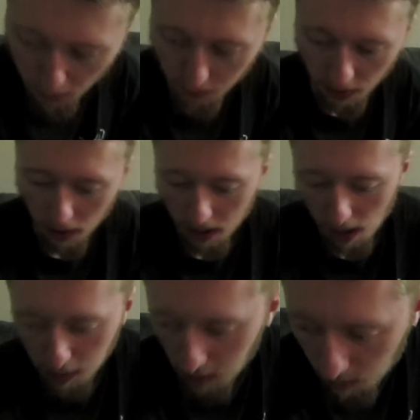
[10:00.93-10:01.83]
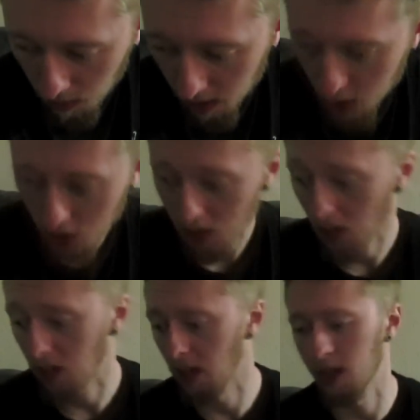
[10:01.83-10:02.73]
very awesome addition to
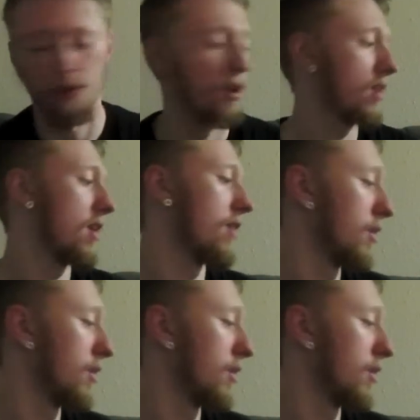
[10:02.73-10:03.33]
the collection right there.